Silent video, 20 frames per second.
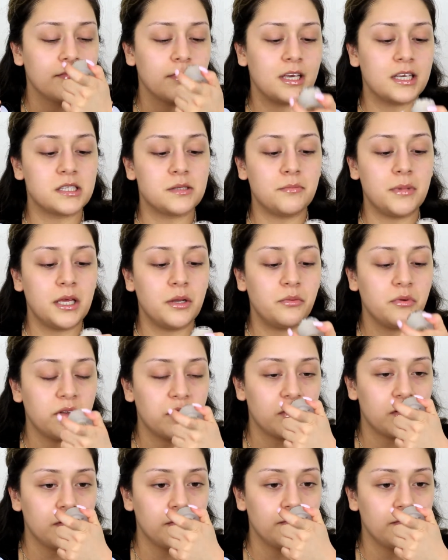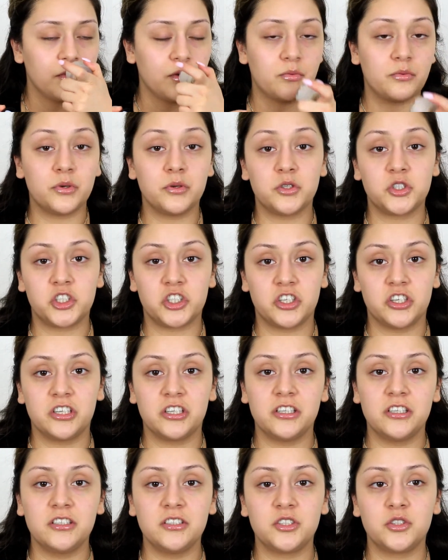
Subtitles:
It's made with real sugar,